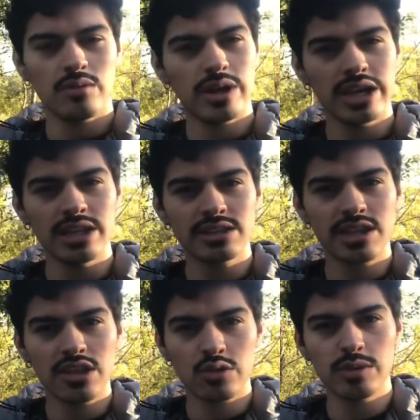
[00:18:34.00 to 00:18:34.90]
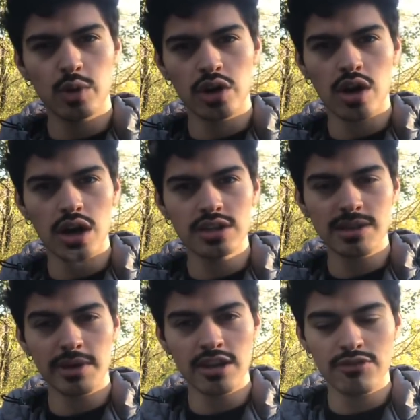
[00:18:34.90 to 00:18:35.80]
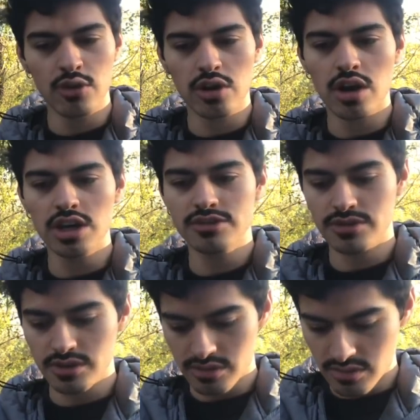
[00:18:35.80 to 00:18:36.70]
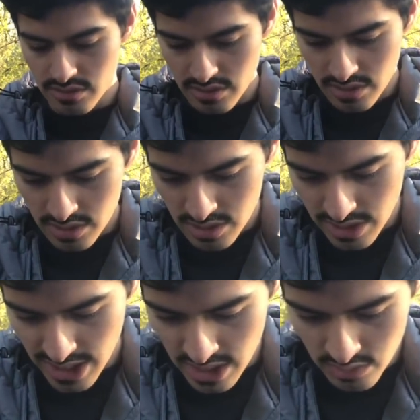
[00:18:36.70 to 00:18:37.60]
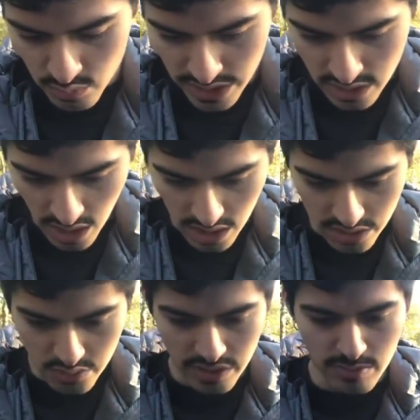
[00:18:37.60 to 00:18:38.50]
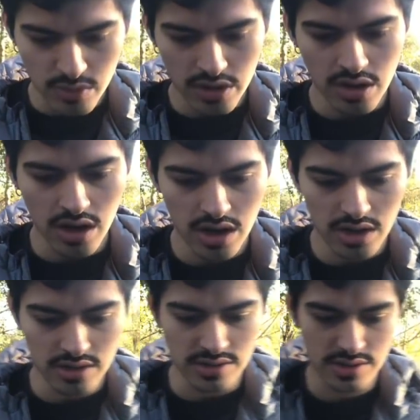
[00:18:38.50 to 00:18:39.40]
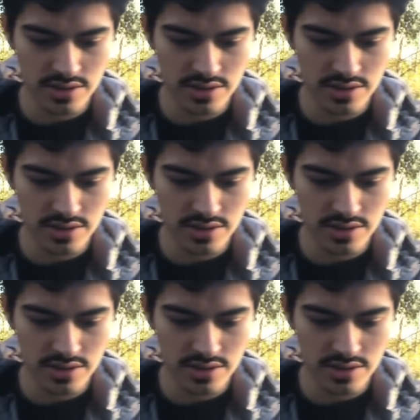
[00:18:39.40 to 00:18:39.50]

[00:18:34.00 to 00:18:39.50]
right, let's get three more cards. I'm getting four cards for you. And we got three more cards.